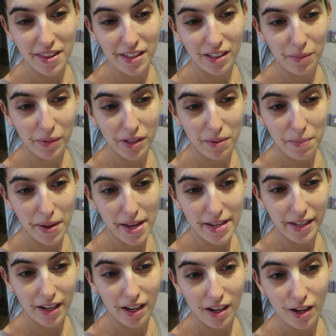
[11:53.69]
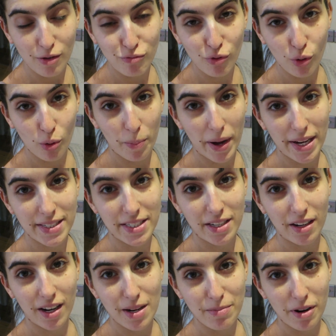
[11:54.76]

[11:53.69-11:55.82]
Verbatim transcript: think I'm going to make a raw pad thai.